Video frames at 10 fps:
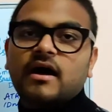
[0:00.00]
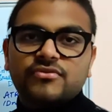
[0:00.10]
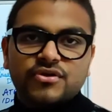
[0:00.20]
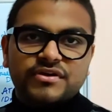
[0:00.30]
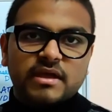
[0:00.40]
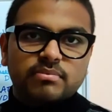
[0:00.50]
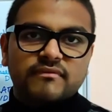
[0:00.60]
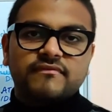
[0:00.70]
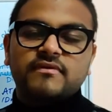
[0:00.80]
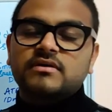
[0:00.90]
the other type
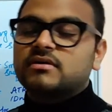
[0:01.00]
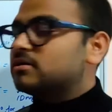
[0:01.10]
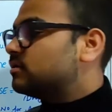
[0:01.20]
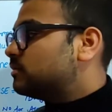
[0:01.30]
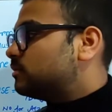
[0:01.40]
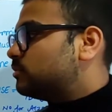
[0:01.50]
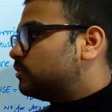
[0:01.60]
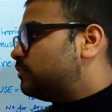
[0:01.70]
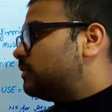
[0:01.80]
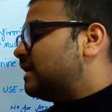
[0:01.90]
of
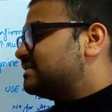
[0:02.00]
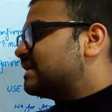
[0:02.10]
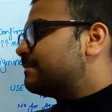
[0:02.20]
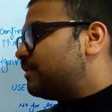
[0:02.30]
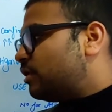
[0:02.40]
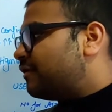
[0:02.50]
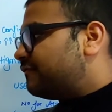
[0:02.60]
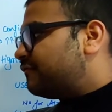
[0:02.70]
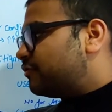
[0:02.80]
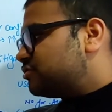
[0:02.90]
example
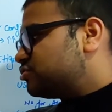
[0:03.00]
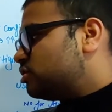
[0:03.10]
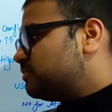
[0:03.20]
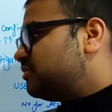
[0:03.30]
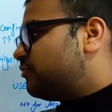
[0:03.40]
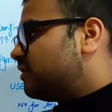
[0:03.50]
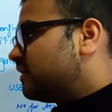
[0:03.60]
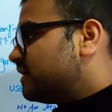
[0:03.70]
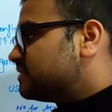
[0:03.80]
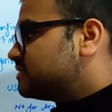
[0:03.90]
of water soluble drug